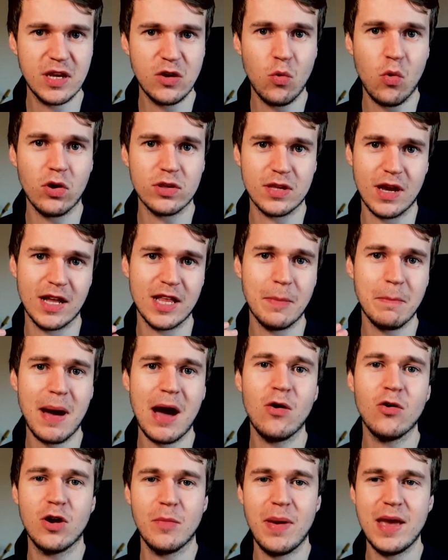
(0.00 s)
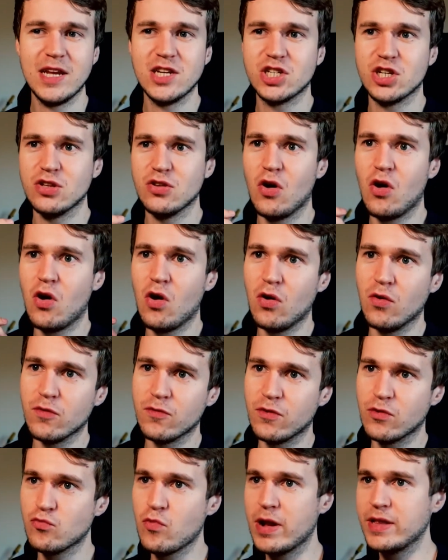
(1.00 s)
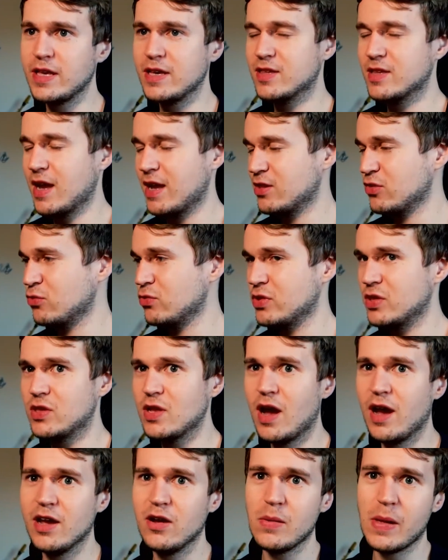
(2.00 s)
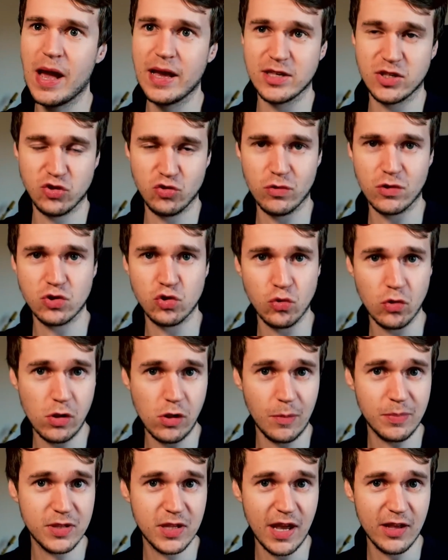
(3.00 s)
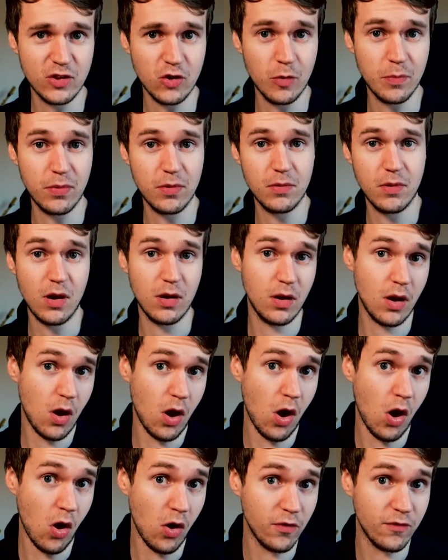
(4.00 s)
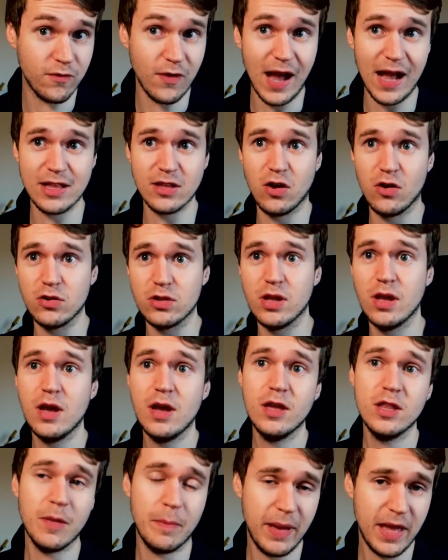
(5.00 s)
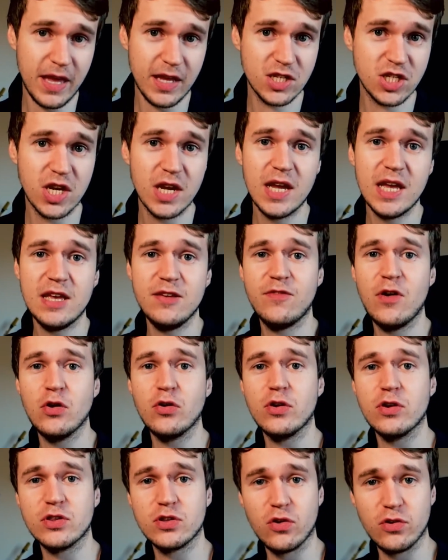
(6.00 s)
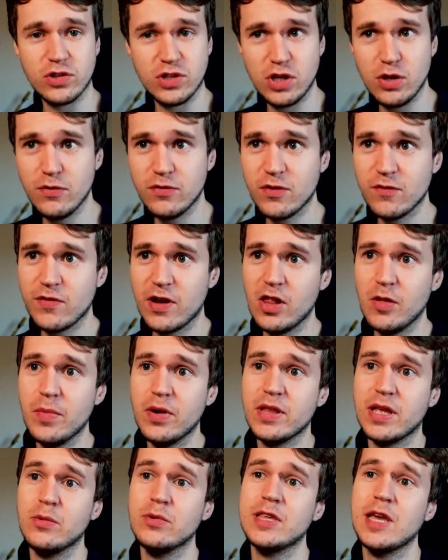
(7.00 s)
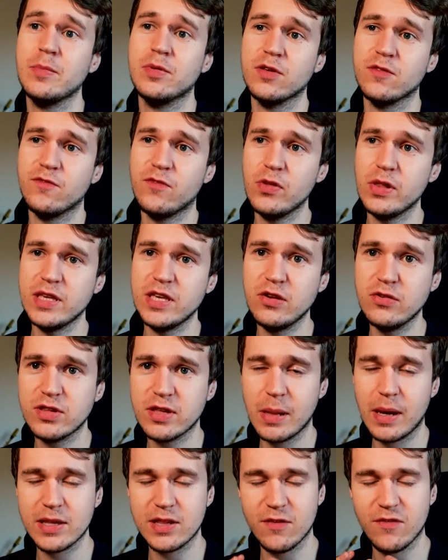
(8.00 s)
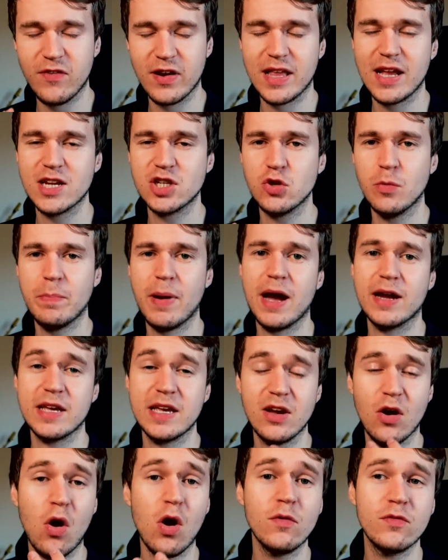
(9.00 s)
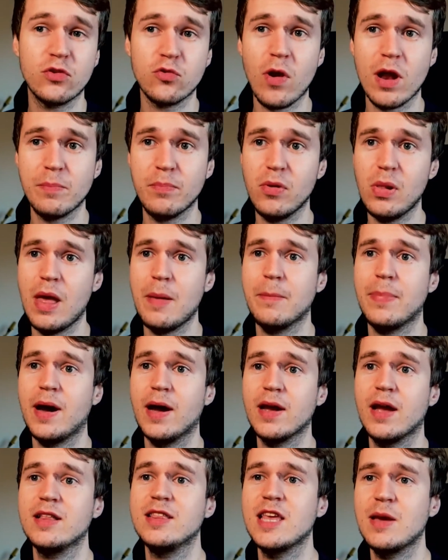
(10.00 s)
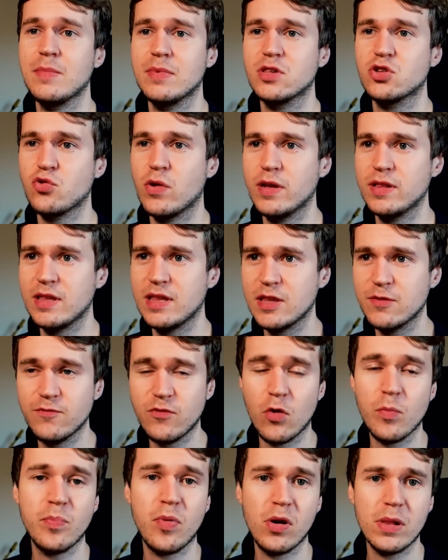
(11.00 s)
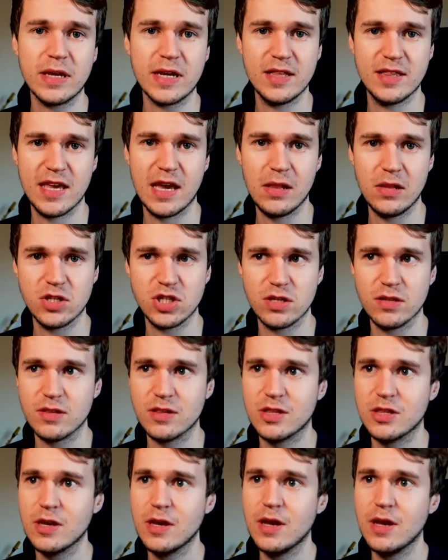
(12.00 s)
was an amalgamation of Rangnick's tactical style and structural club setup off and on the pitch. He focused on youth development and was able to fully utilise the financial backing of the Red Bull Empire, and demonstrated his footballing intelligence